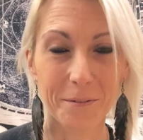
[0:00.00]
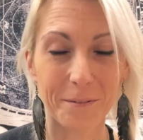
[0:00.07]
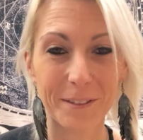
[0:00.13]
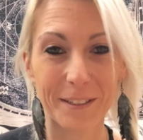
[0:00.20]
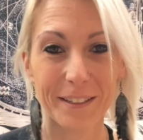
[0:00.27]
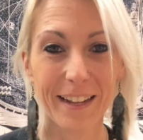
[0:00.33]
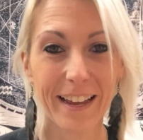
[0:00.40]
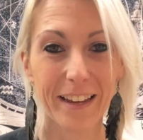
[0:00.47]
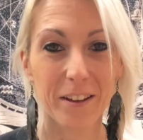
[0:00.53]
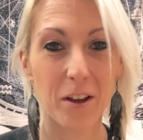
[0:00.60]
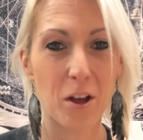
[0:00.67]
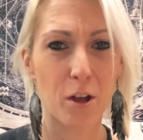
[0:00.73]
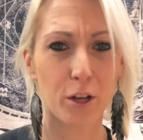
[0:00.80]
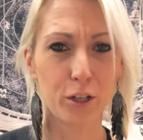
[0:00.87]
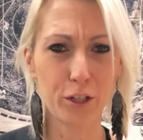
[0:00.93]
It wasn't like,
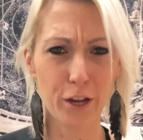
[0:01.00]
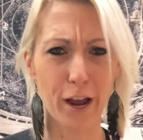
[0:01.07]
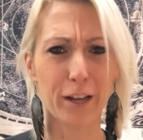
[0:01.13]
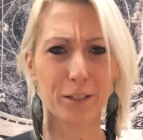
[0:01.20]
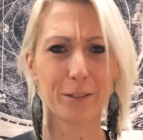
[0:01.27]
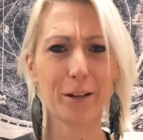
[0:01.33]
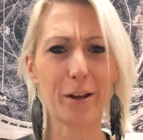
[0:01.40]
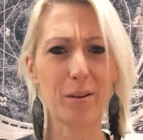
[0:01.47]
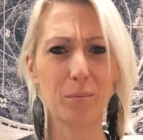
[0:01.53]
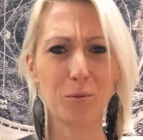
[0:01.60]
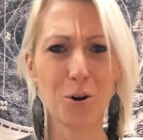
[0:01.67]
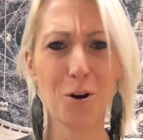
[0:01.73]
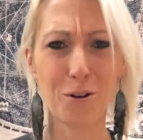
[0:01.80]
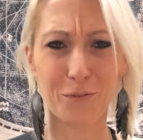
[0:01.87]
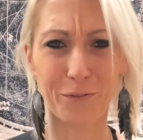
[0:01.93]
yes, I am
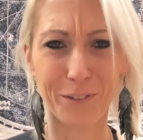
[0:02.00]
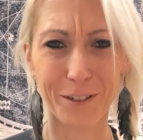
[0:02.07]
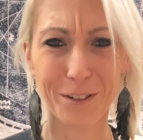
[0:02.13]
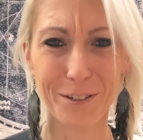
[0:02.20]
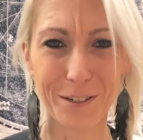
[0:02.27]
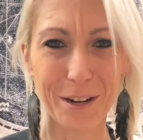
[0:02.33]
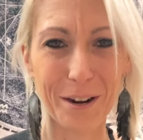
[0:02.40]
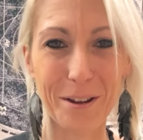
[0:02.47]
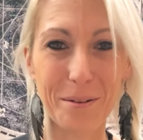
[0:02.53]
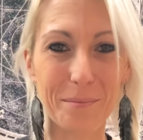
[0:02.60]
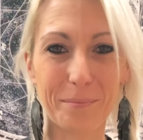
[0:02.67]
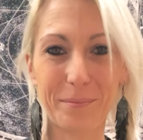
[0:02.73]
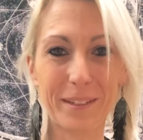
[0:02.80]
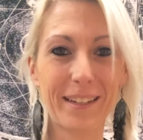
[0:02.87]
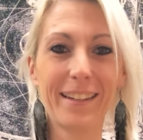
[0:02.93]
confident, I
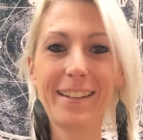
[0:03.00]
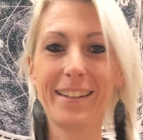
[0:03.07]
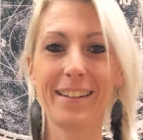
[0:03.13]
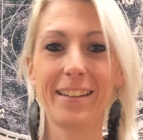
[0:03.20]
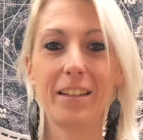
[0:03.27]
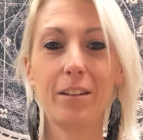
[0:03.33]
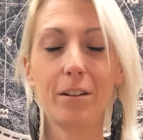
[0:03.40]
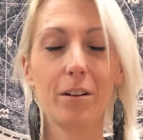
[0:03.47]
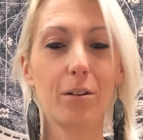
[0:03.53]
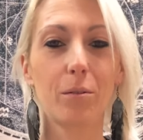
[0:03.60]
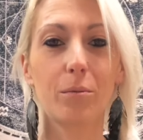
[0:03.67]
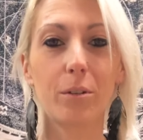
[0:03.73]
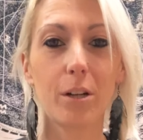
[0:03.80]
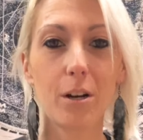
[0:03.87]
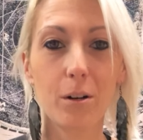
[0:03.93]
am, you
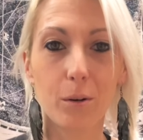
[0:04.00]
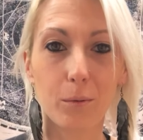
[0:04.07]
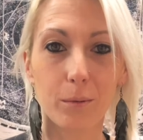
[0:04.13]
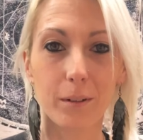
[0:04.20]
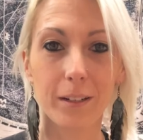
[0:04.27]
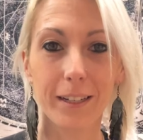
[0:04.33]
know, no.